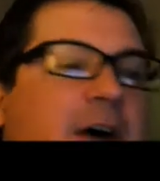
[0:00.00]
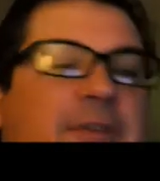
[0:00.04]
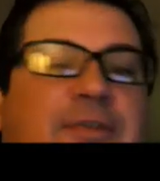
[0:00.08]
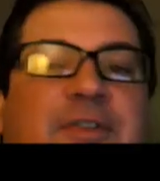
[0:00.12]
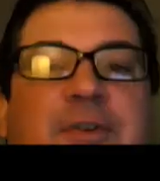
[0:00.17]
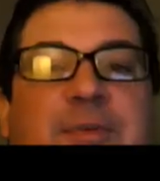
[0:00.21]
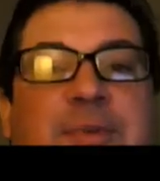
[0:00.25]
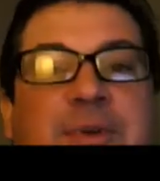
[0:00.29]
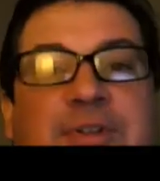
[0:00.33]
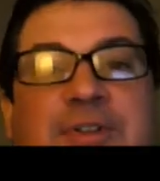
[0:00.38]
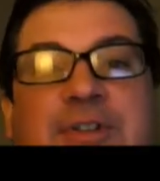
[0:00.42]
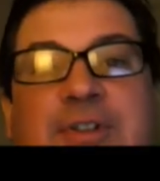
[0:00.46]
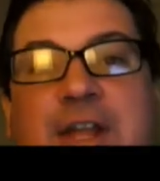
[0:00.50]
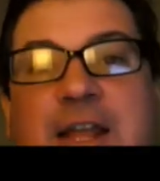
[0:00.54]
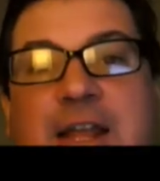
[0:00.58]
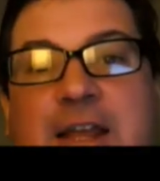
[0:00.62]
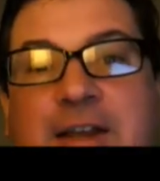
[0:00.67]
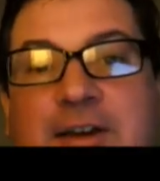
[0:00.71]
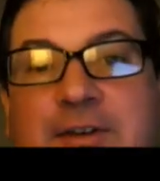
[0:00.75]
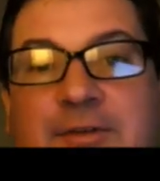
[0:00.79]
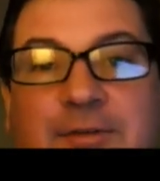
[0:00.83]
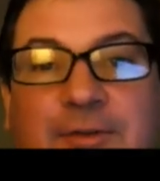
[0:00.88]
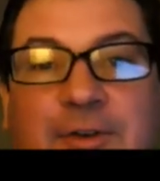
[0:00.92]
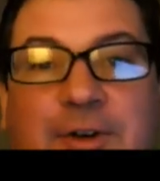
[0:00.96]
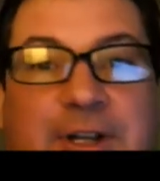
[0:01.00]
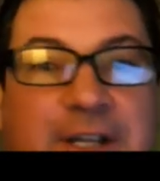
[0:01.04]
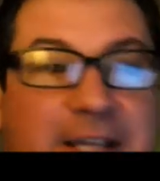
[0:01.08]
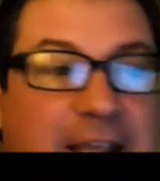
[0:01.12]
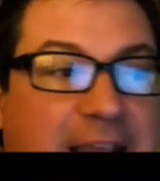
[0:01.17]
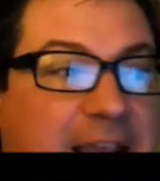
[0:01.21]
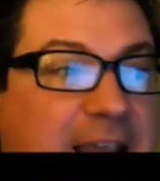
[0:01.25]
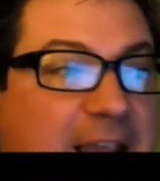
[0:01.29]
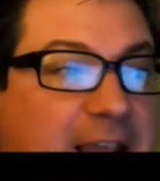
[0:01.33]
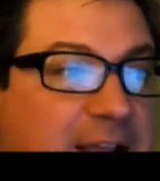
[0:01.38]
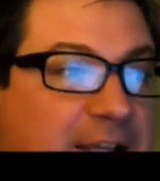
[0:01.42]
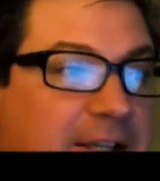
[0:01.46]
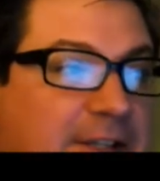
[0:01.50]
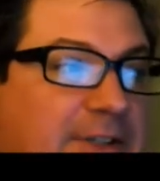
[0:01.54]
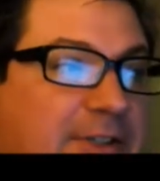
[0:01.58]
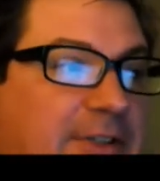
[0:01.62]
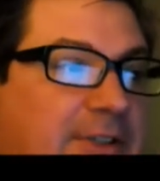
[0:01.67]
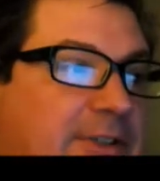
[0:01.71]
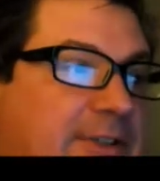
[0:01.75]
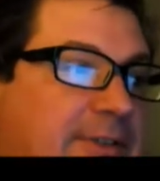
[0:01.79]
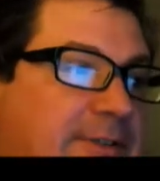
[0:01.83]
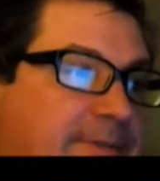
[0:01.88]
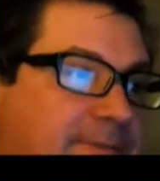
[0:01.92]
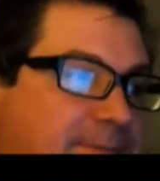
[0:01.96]
Often mistaken for
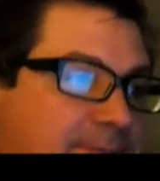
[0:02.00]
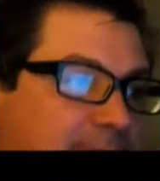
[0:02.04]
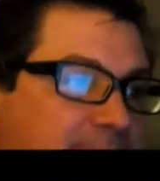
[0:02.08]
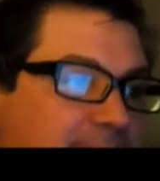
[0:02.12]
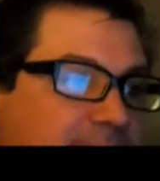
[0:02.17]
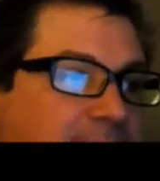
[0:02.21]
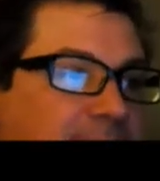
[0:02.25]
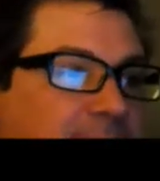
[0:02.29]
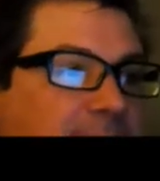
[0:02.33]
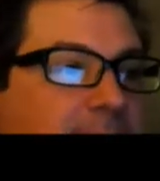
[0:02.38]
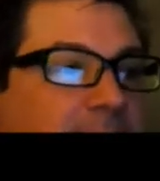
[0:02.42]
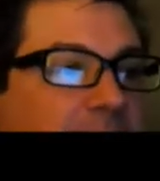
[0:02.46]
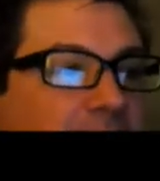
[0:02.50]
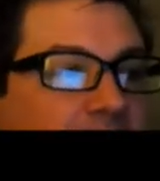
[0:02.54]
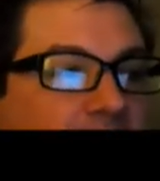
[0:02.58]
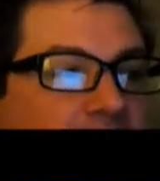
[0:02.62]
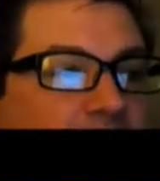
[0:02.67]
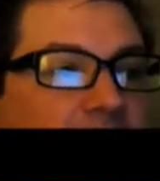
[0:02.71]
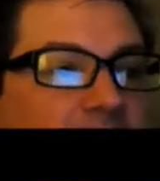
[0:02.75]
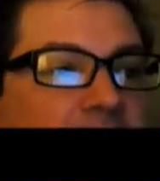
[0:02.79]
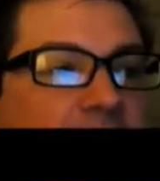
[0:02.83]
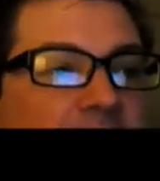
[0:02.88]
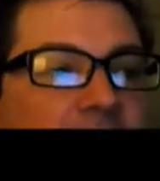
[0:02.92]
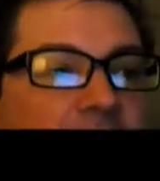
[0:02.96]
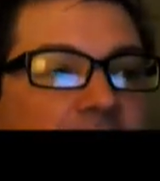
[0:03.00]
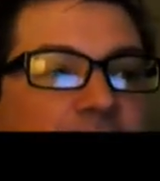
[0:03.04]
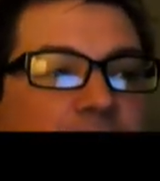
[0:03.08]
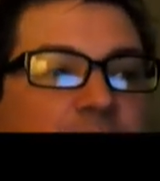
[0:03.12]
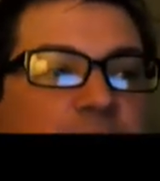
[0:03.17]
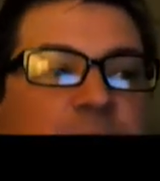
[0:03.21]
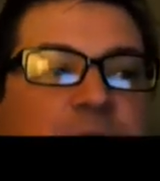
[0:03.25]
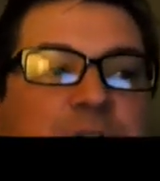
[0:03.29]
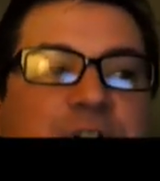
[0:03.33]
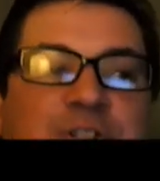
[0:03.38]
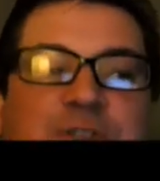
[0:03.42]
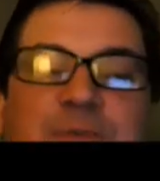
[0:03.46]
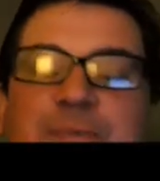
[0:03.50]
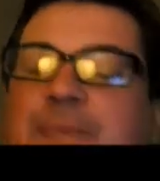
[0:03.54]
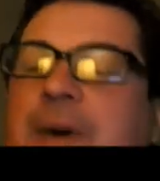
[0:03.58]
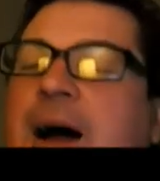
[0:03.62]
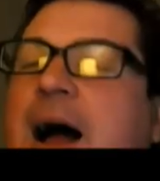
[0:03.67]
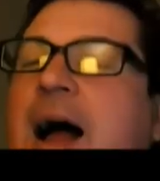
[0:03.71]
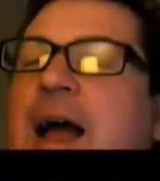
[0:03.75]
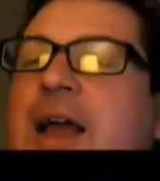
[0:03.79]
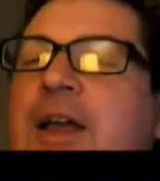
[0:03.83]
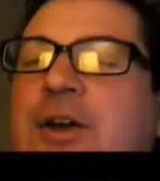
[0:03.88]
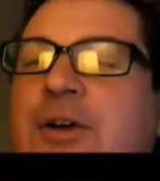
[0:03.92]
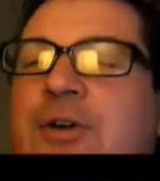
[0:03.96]
geeks who
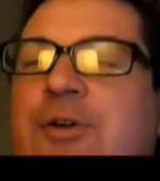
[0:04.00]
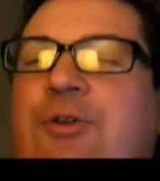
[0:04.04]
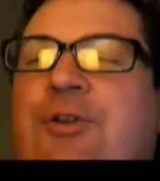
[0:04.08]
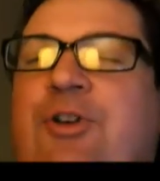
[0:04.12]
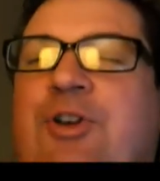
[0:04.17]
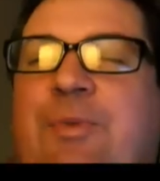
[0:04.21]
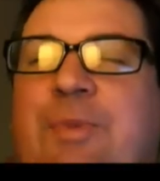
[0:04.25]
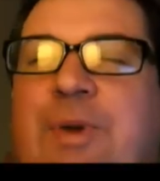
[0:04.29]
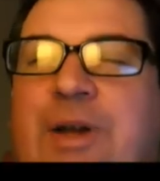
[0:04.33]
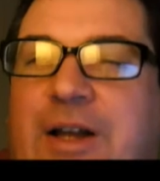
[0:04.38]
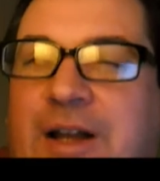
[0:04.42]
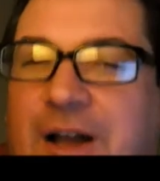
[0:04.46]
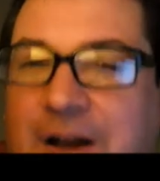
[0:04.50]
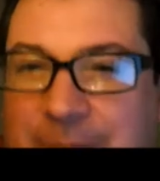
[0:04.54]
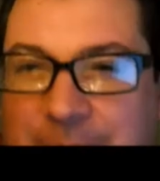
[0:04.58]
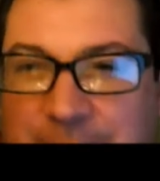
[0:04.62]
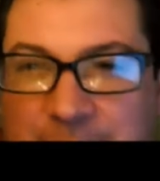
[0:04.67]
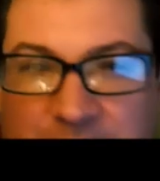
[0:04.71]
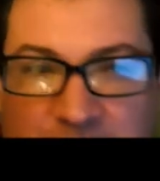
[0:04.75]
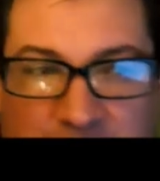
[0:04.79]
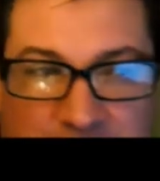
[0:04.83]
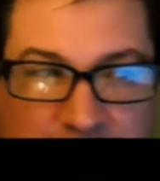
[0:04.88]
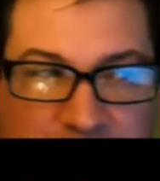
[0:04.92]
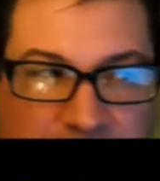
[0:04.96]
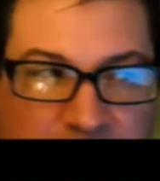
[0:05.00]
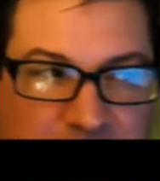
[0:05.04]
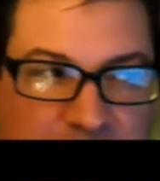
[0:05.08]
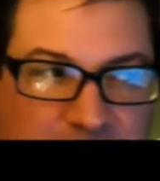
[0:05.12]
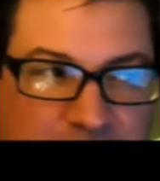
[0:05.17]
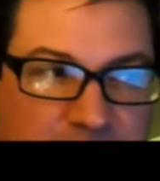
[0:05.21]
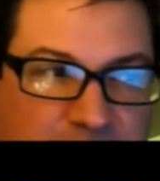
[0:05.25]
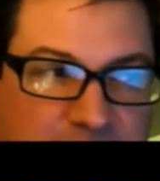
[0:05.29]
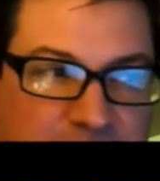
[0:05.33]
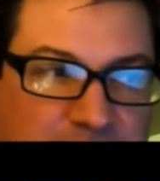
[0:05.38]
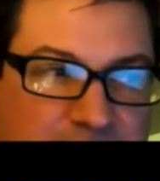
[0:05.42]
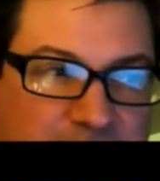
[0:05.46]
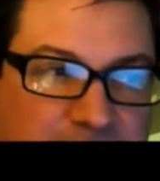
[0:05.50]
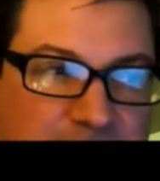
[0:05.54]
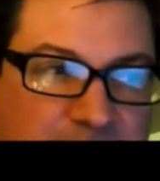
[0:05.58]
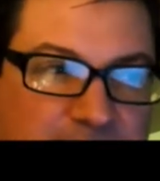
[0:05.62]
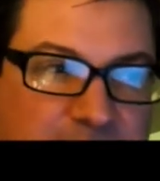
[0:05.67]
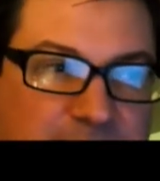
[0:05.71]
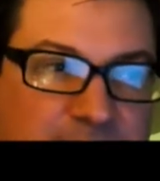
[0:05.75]
aspire to become nerds,